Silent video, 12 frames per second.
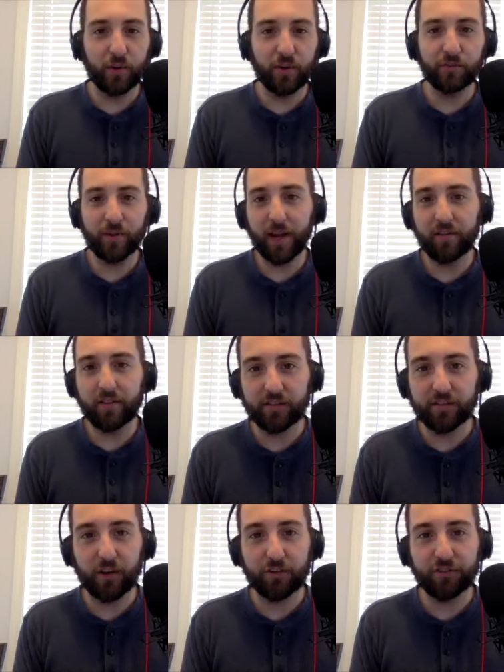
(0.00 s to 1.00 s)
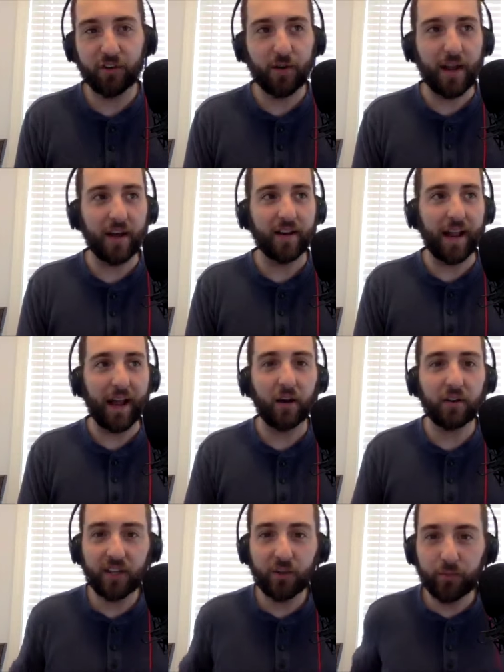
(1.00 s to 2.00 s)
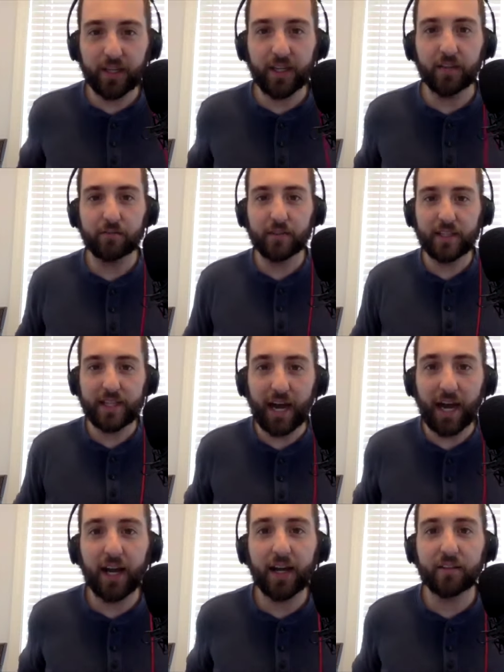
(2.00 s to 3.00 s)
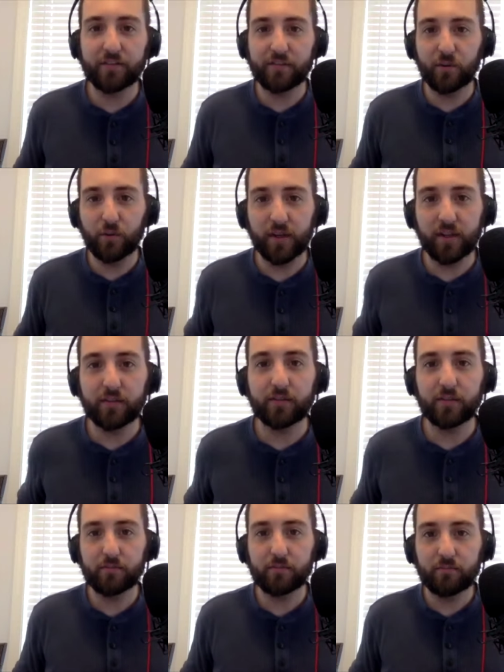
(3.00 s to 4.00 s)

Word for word: we just want to have a discussion around how can we guide students,